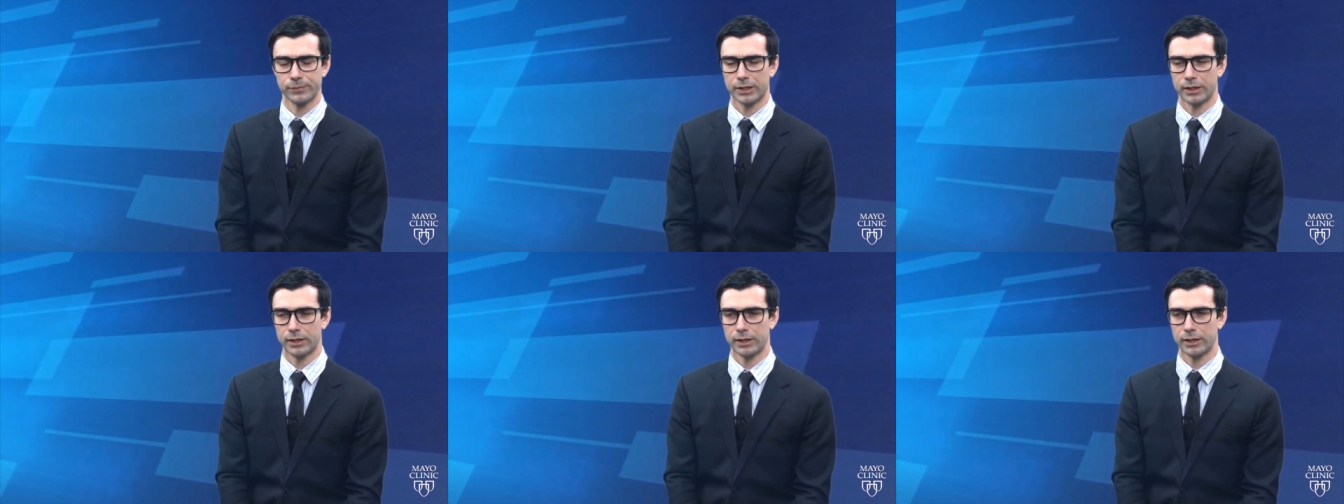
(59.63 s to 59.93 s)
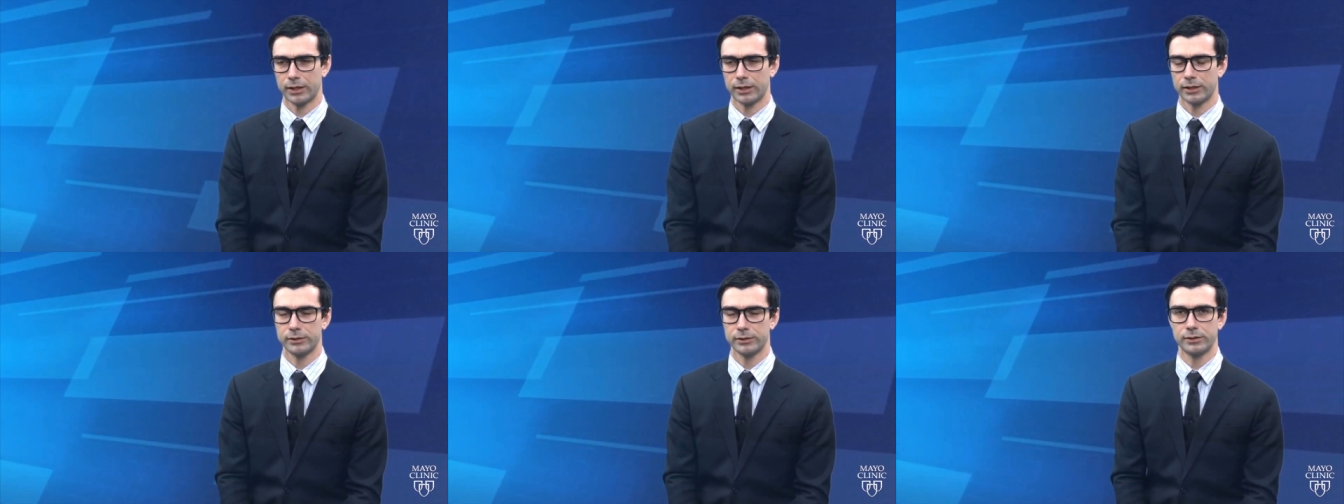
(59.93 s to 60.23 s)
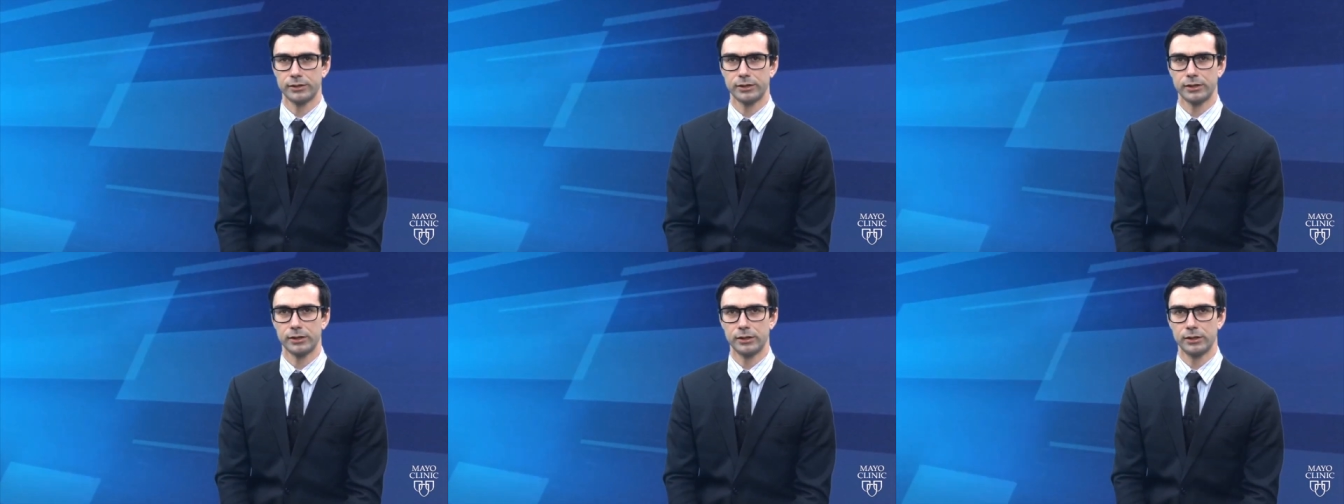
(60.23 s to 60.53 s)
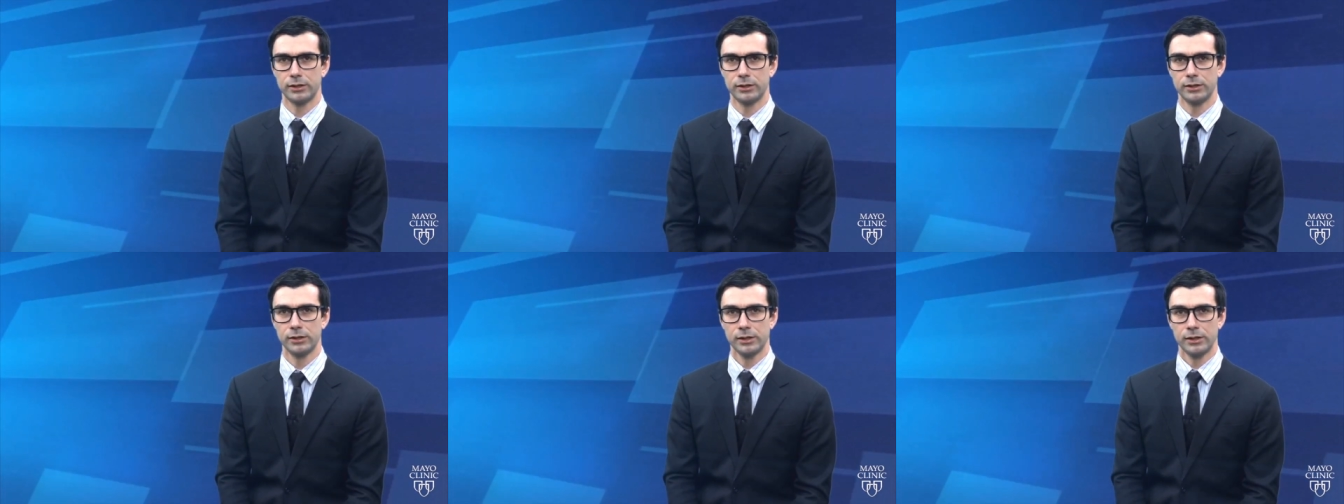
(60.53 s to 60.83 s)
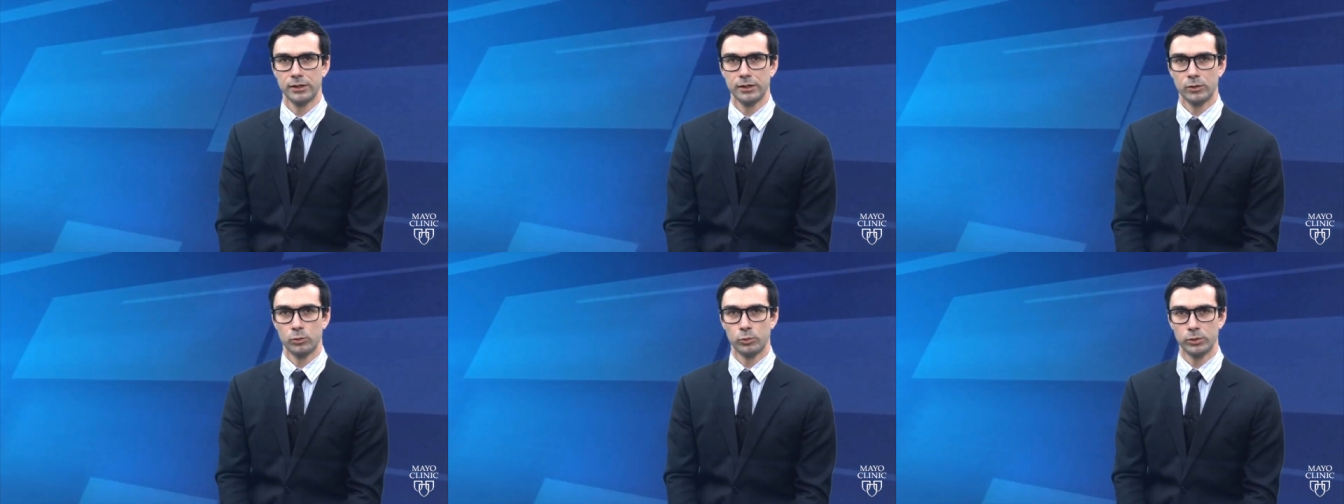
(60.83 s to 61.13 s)
And uh,
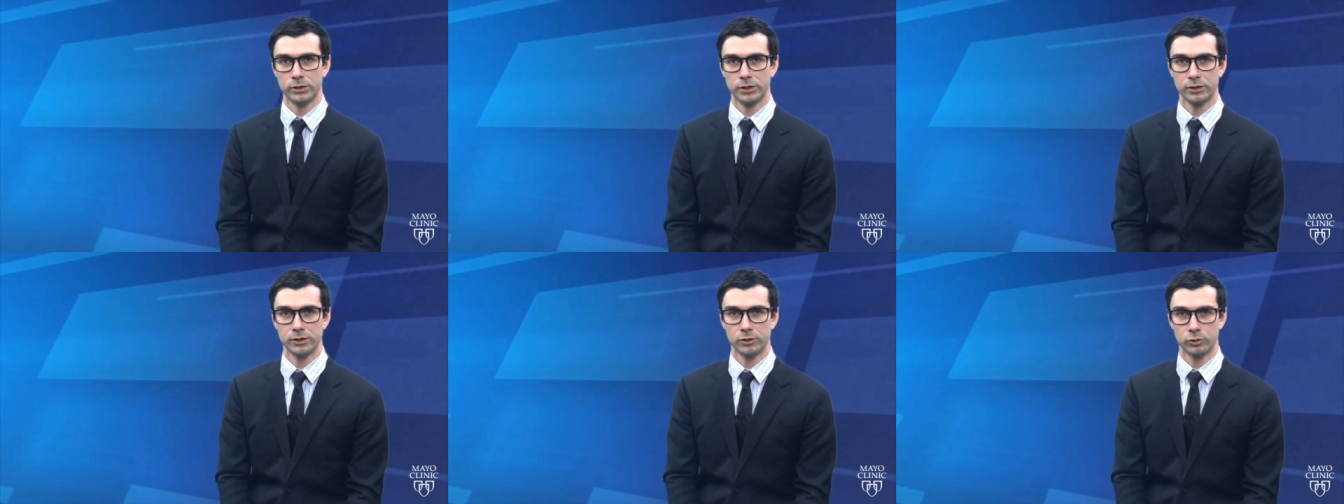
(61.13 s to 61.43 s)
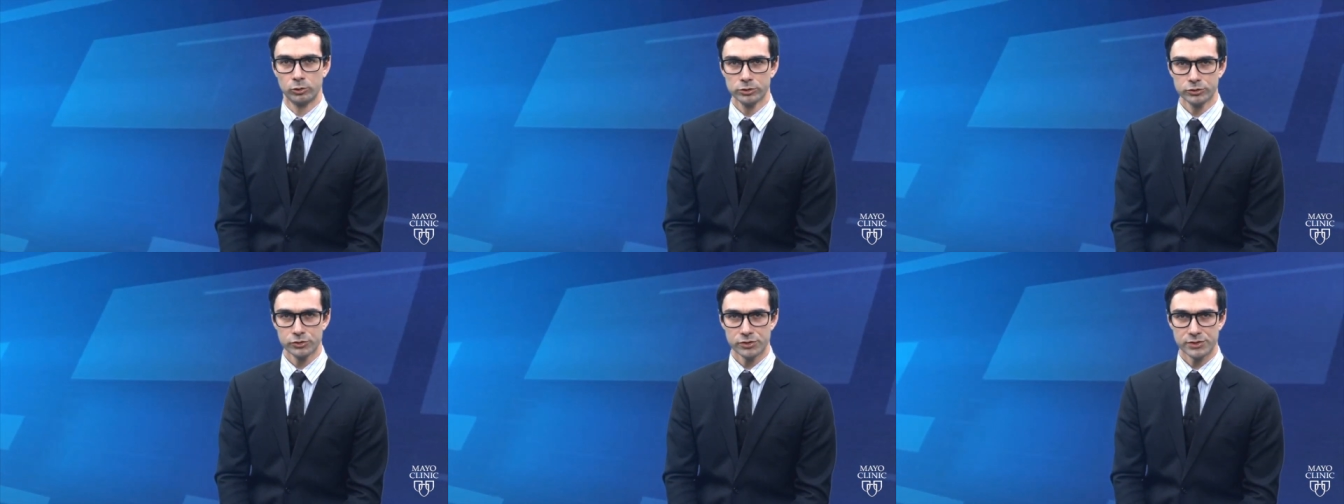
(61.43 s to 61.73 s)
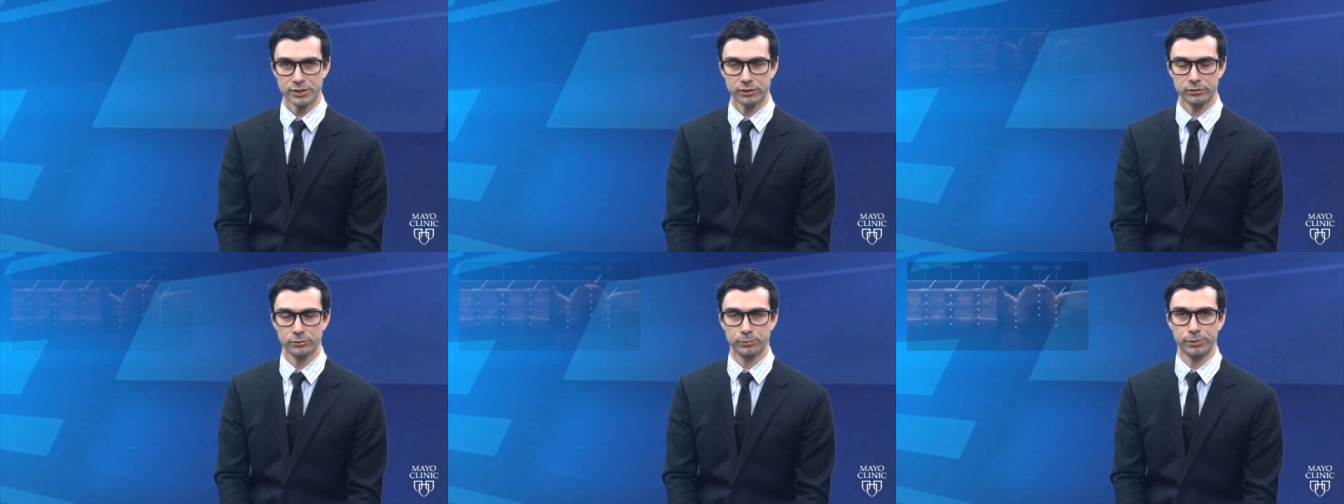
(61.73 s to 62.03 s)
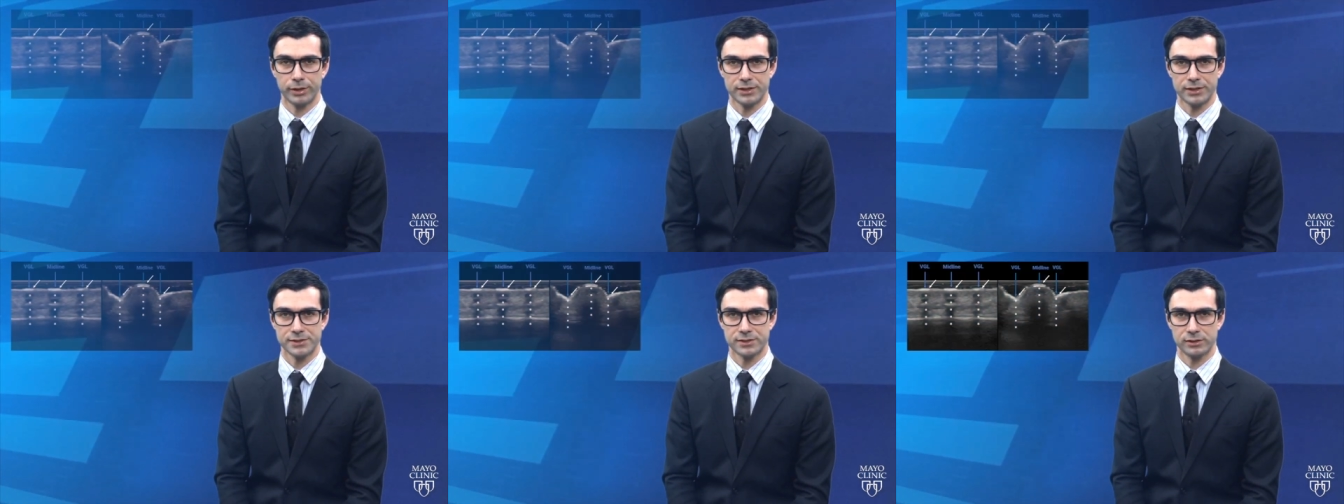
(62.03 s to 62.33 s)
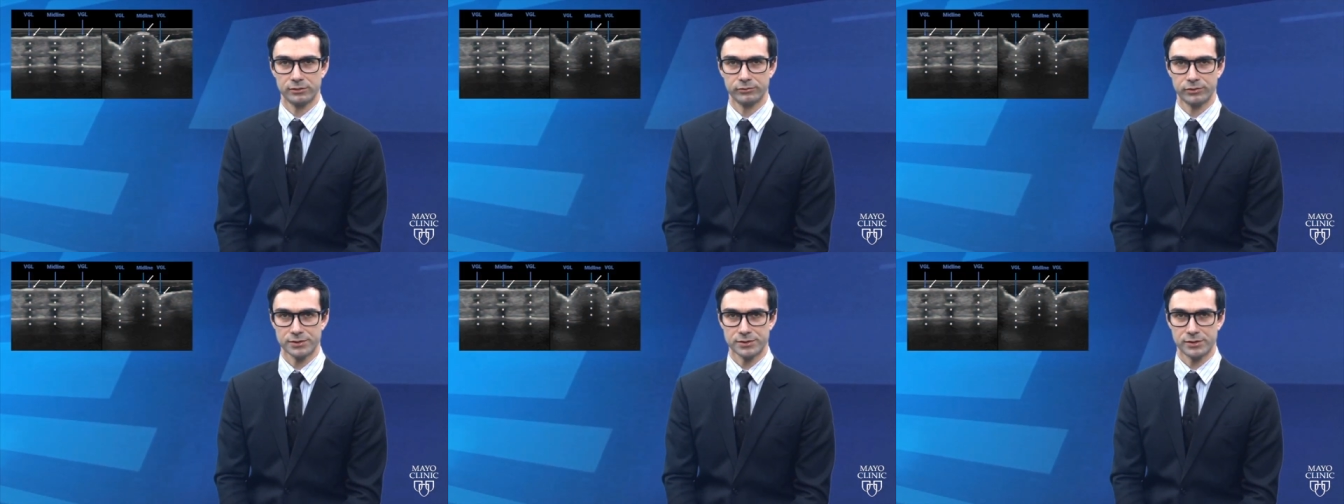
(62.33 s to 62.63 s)
we did an ultrasound-based
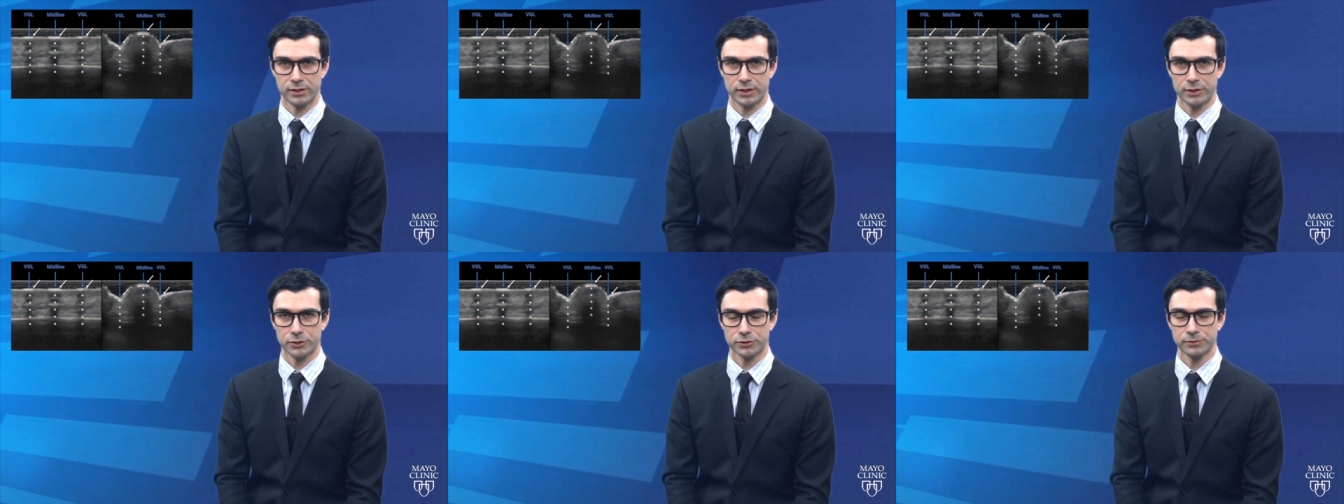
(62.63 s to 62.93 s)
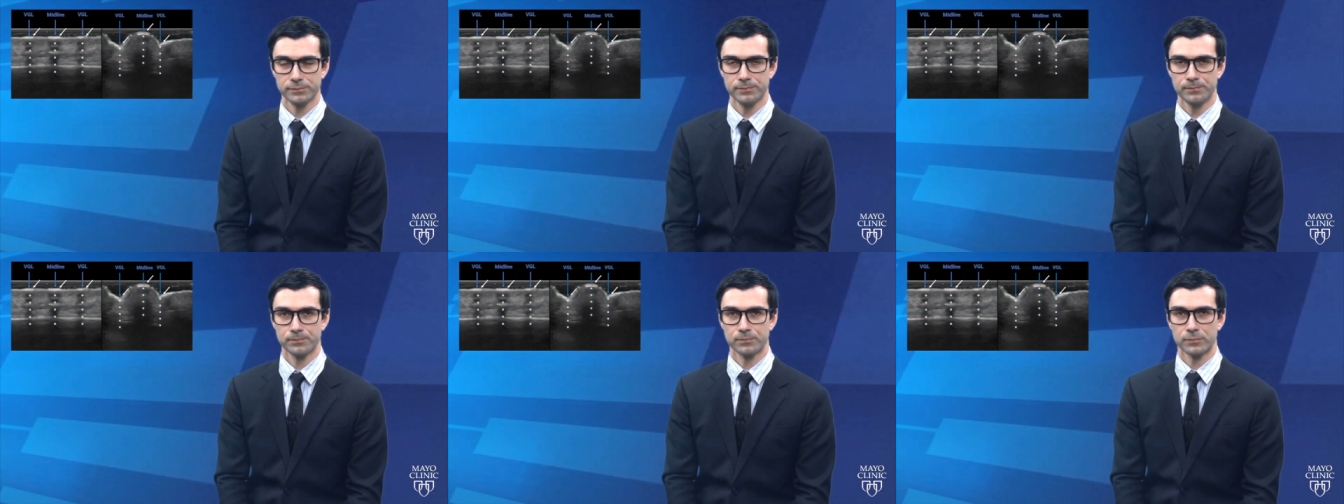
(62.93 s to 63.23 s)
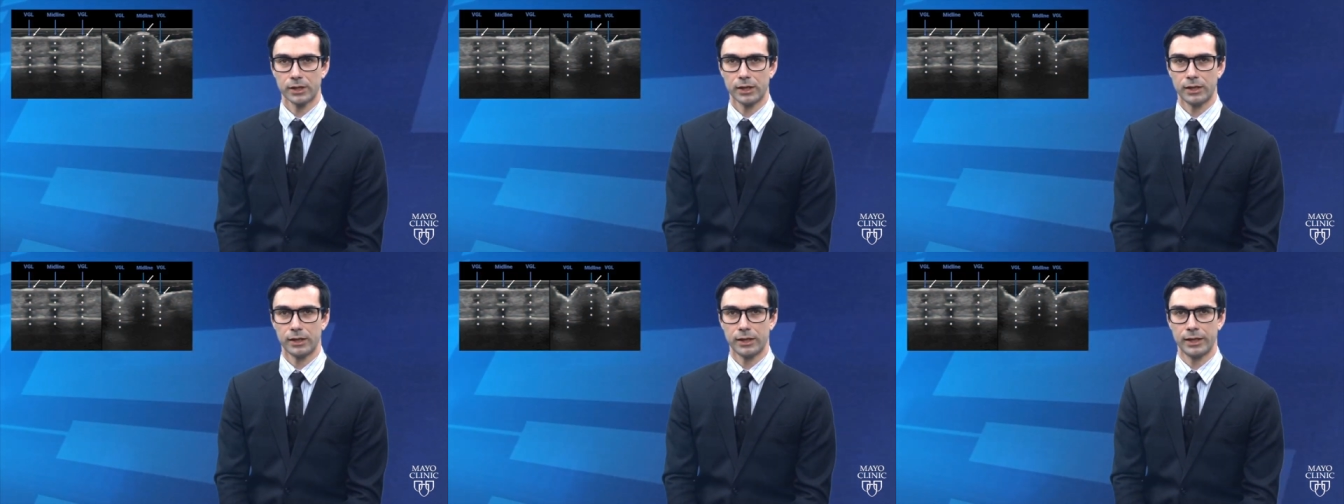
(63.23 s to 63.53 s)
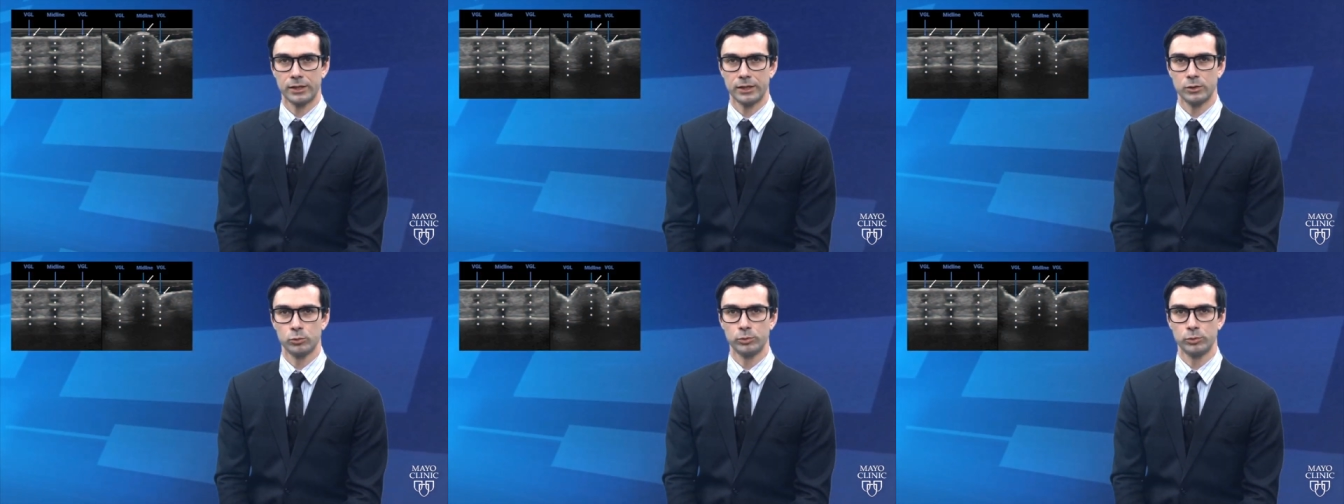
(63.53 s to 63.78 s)
investigation, and we